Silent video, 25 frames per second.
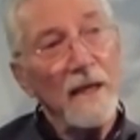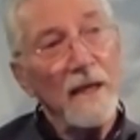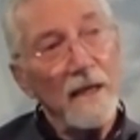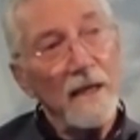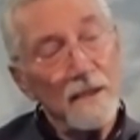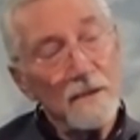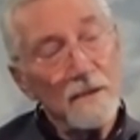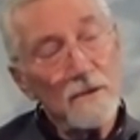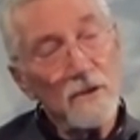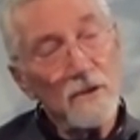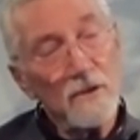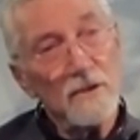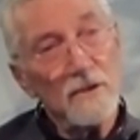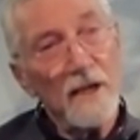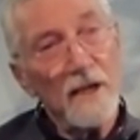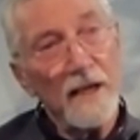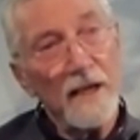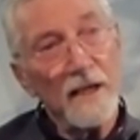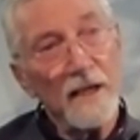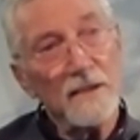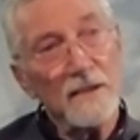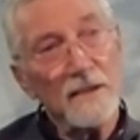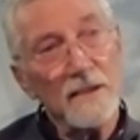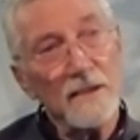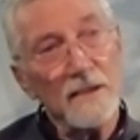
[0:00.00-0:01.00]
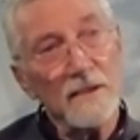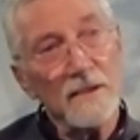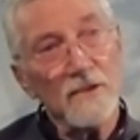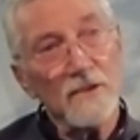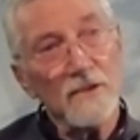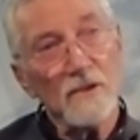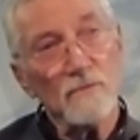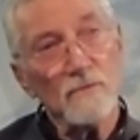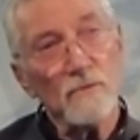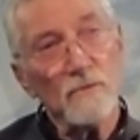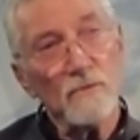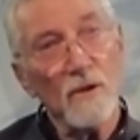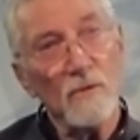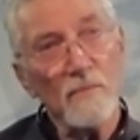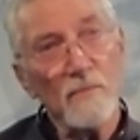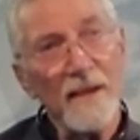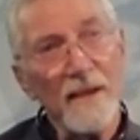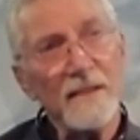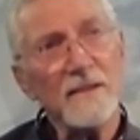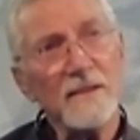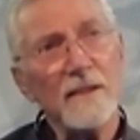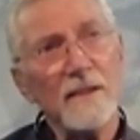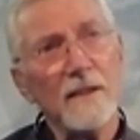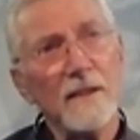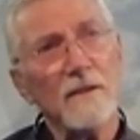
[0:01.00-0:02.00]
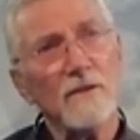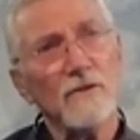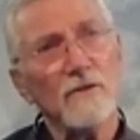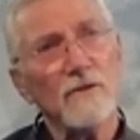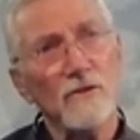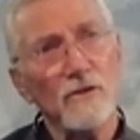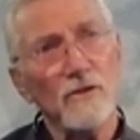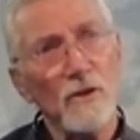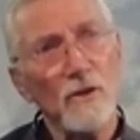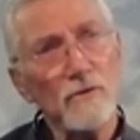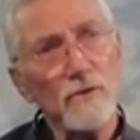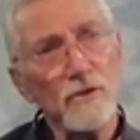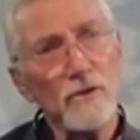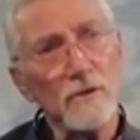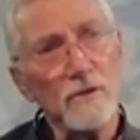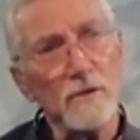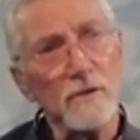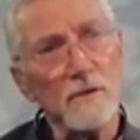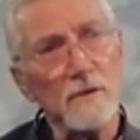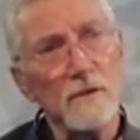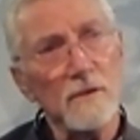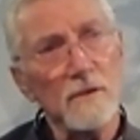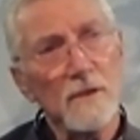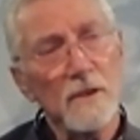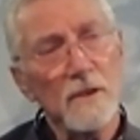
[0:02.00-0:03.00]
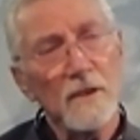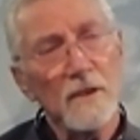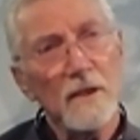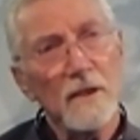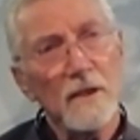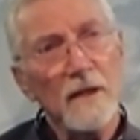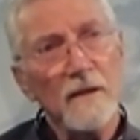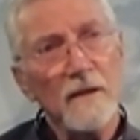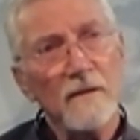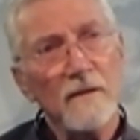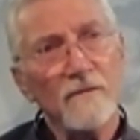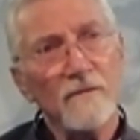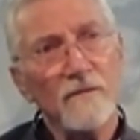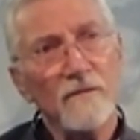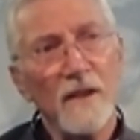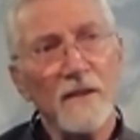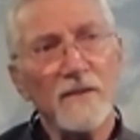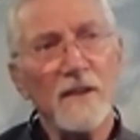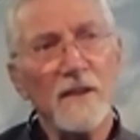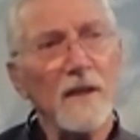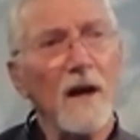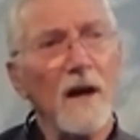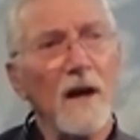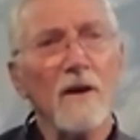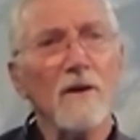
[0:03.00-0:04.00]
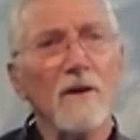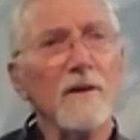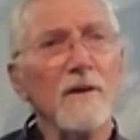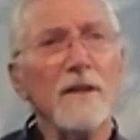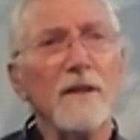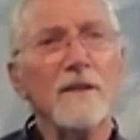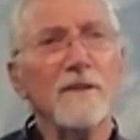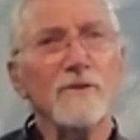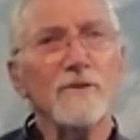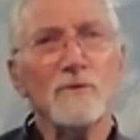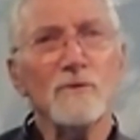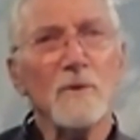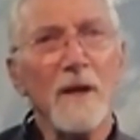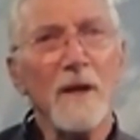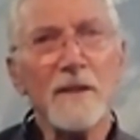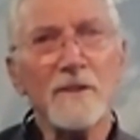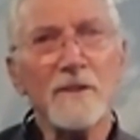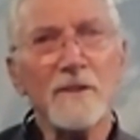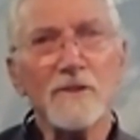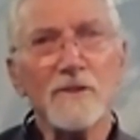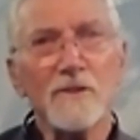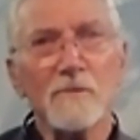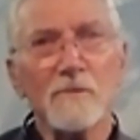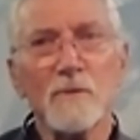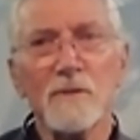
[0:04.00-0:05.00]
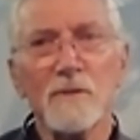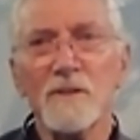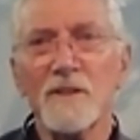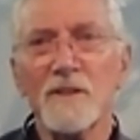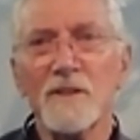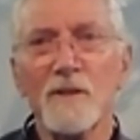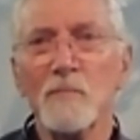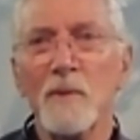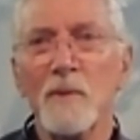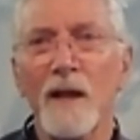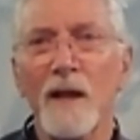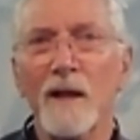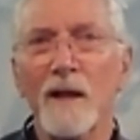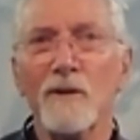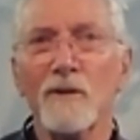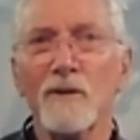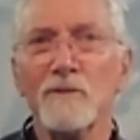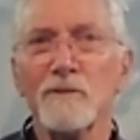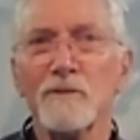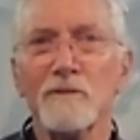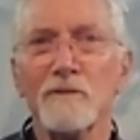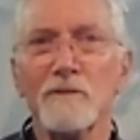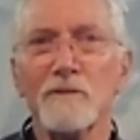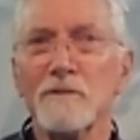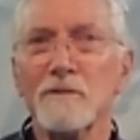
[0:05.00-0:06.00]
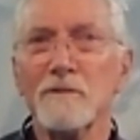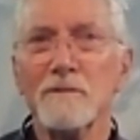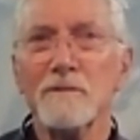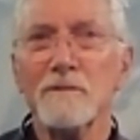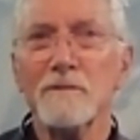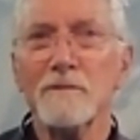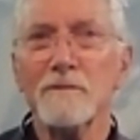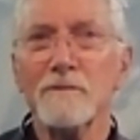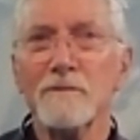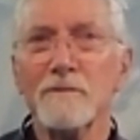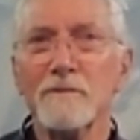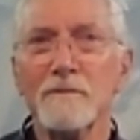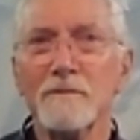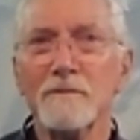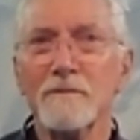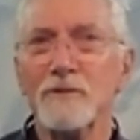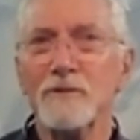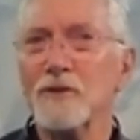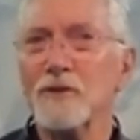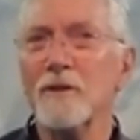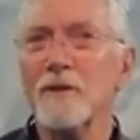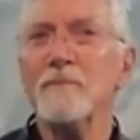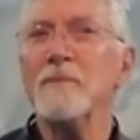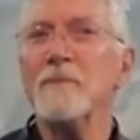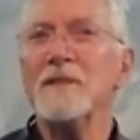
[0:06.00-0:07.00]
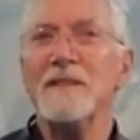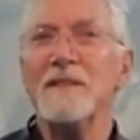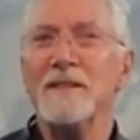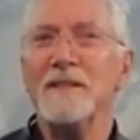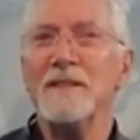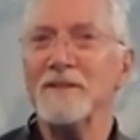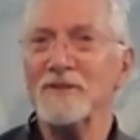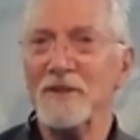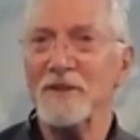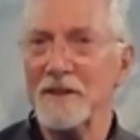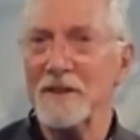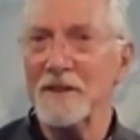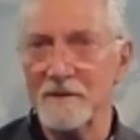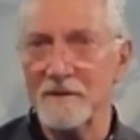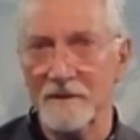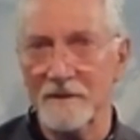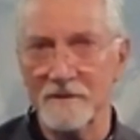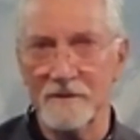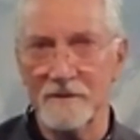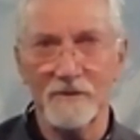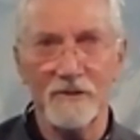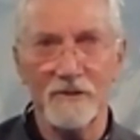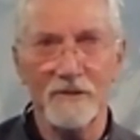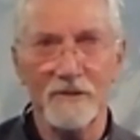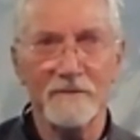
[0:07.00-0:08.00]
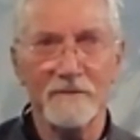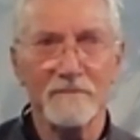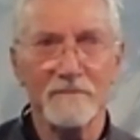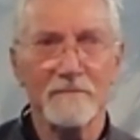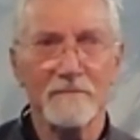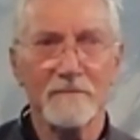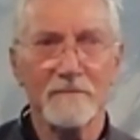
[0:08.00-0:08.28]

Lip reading: Hitler had this romantic notion that the Aryan race were somehow German descendants.